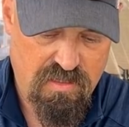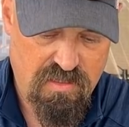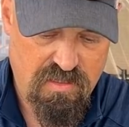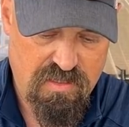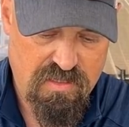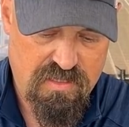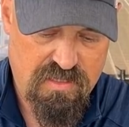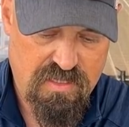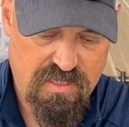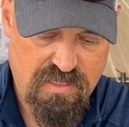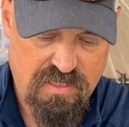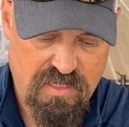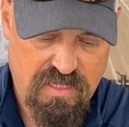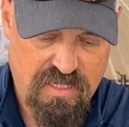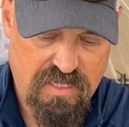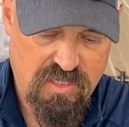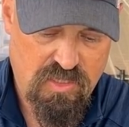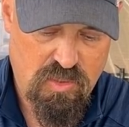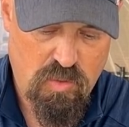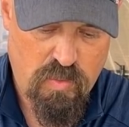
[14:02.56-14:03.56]
this doesn't
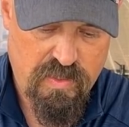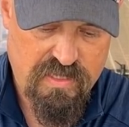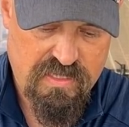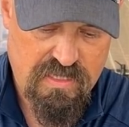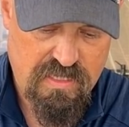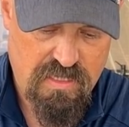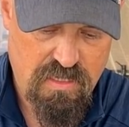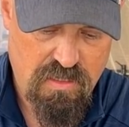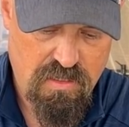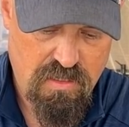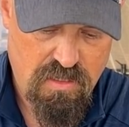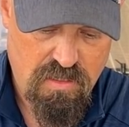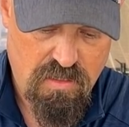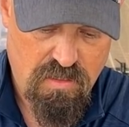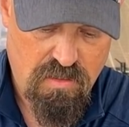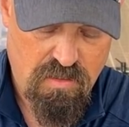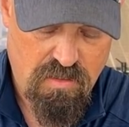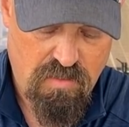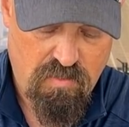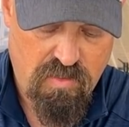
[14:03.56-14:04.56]
get twisted.
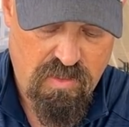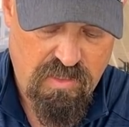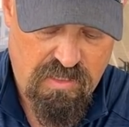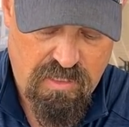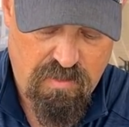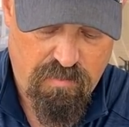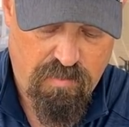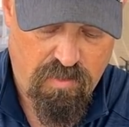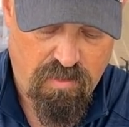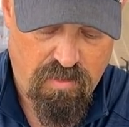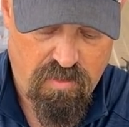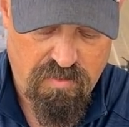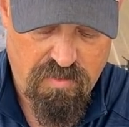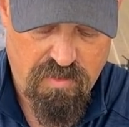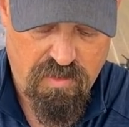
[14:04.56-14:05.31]
I want to keep all the